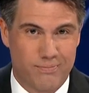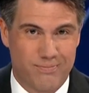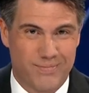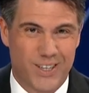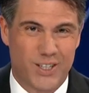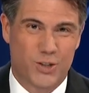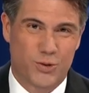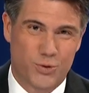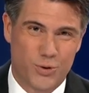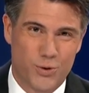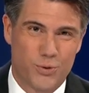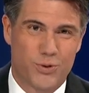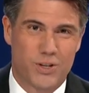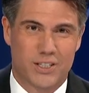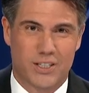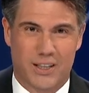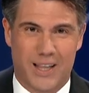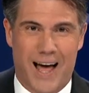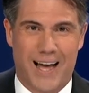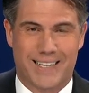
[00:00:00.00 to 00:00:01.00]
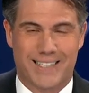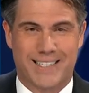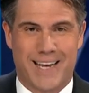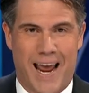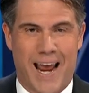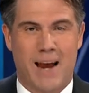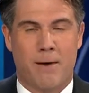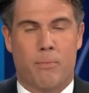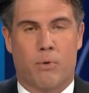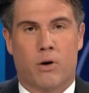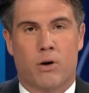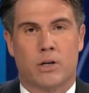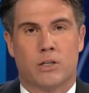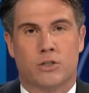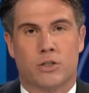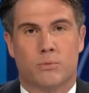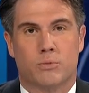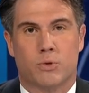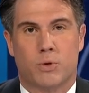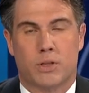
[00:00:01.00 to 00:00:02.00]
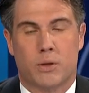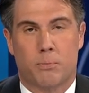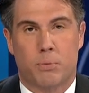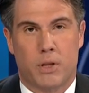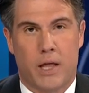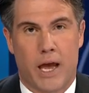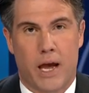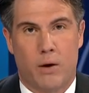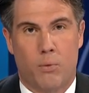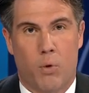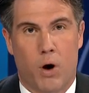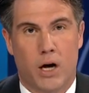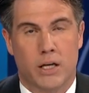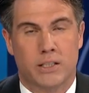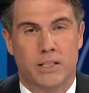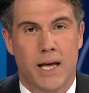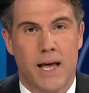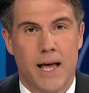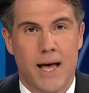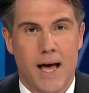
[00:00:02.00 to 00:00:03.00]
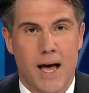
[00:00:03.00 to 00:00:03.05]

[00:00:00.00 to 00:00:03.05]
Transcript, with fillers: The truth is a lot tamer in terms of what the plan was,